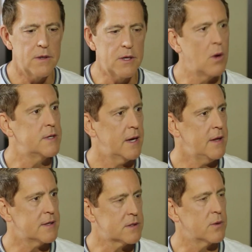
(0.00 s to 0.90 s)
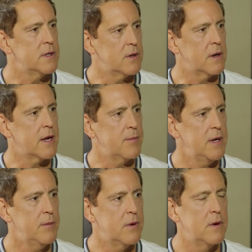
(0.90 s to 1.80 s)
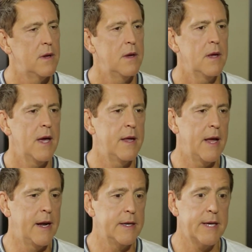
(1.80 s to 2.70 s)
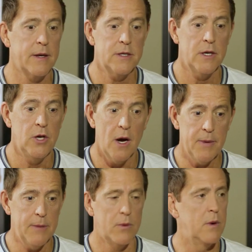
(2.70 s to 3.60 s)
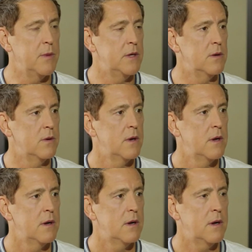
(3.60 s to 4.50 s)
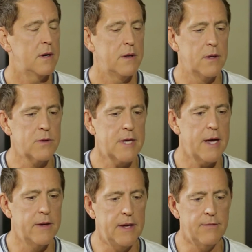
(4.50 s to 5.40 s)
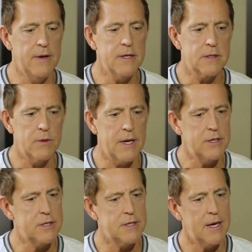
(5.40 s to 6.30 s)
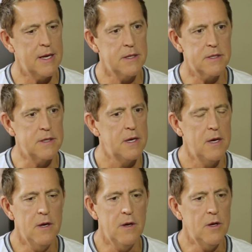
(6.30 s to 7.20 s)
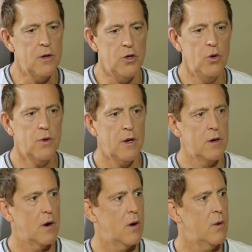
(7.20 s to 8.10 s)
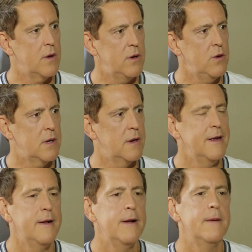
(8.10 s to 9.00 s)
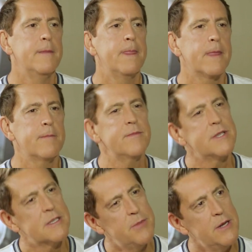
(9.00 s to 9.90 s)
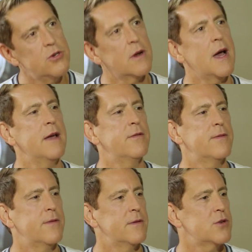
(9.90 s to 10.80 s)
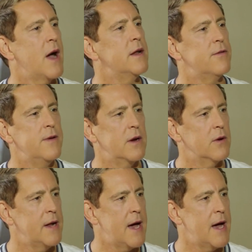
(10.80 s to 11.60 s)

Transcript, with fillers: to go tell that story to a lot of people. And, and I tell it to young people when we do uh, those kind of events. And I just say, hey, listen, you can go and you can spend your life trying to figure